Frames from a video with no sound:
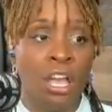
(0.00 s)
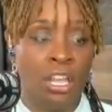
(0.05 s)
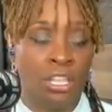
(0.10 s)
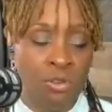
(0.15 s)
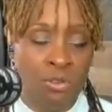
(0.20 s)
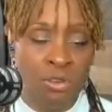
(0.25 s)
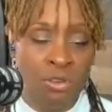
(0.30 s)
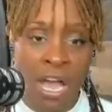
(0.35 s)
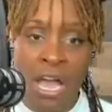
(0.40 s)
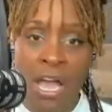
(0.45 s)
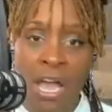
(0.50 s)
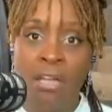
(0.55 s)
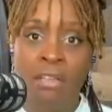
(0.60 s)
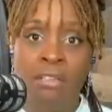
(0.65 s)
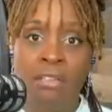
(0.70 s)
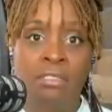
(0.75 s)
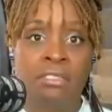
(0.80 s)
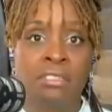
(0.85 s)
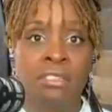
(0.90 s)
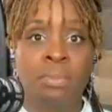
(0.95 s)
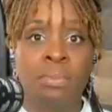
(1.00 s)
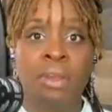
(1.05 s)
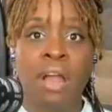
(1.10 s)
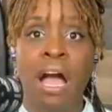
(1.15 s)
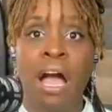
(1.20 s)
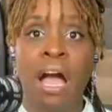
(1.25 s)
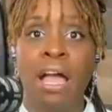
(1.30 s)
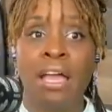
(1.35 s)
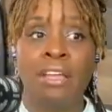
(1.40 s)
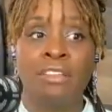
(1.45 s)
you got
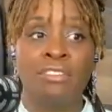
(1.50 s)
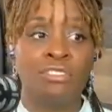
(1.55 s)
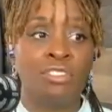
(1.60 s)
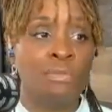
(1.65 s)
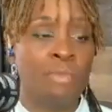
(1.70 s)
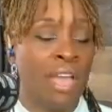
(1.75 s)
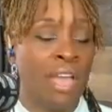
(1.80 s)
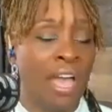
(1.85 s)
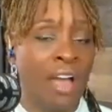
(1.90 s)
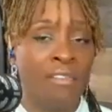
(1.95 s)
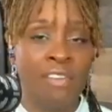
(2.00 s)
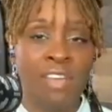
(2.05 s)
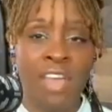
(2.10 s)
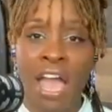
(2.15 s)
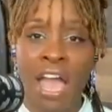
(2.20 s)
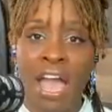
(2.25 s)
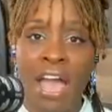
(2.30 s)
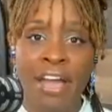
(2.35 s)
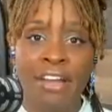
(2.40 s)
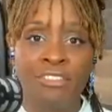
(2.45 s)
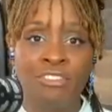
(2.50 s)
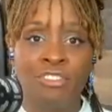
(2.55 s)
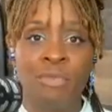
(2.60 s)
supplies, you may have gas,